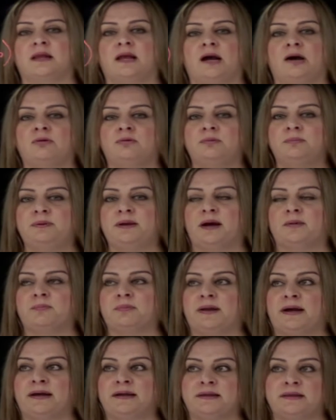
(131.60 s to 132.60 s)
I will be
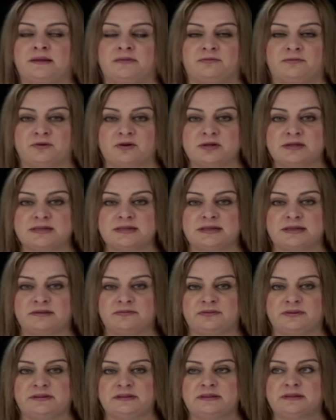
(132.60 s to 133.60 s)
applying the first
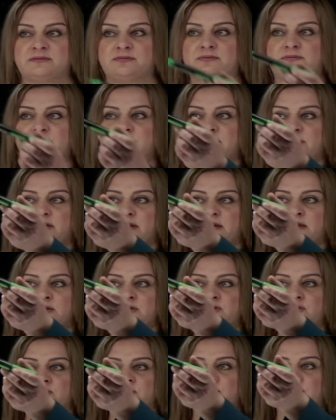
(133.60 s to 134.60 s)
derivative
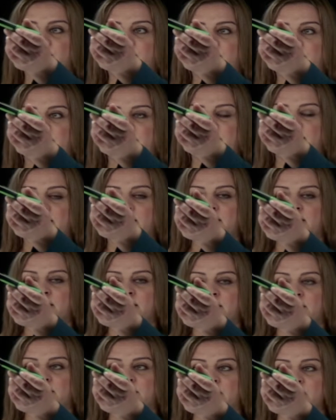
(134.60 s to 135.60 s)
into my
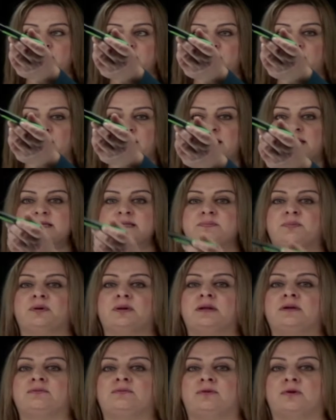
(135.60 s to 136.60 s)
rational
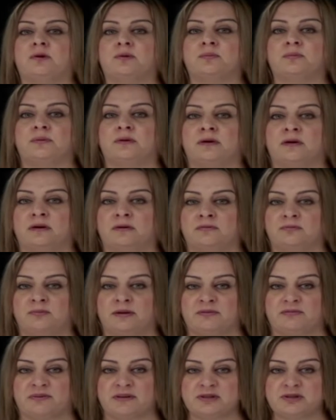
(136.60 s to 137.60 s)
exponent form of
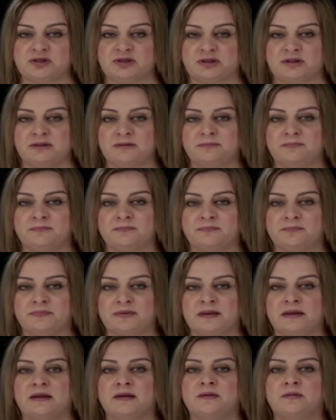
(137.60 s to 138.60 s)
my function
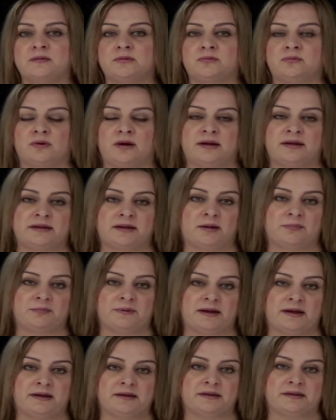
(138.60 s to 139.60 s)
and
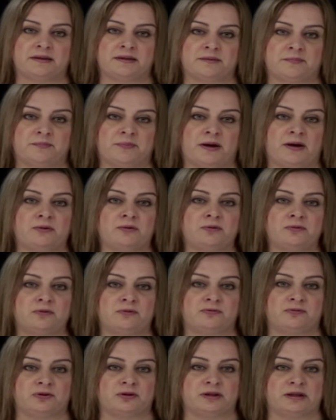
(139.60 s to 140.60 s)
apply the power
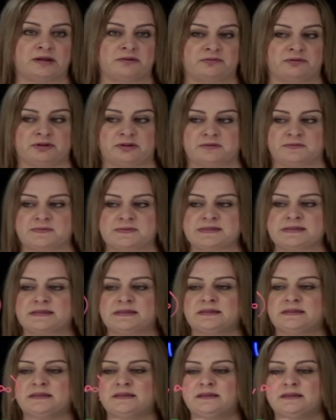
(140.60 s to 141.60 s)
rule for derivatives.
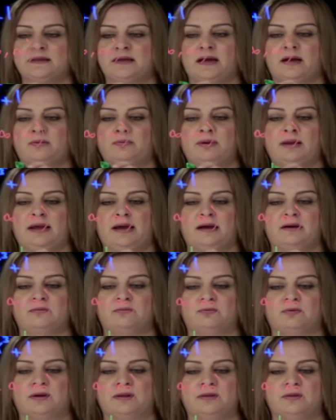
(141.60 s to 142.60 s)
I will
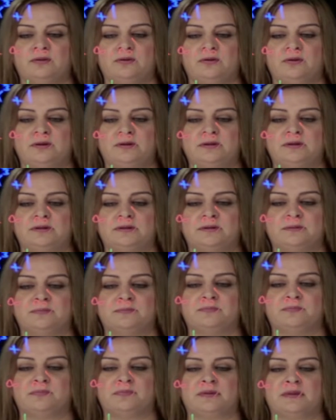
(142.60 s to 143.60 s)
have 1/3
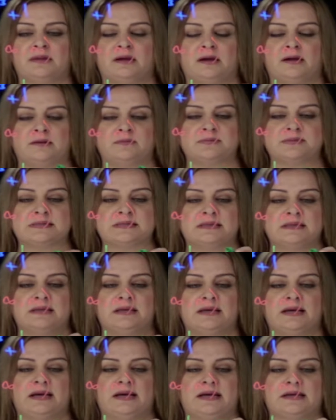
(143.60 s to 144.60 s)
times
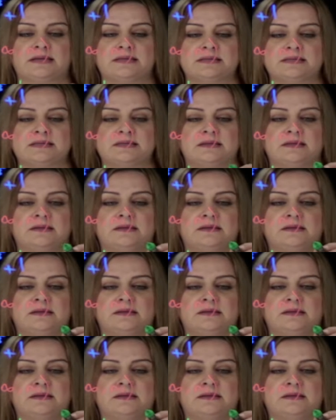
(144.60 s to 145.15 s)
x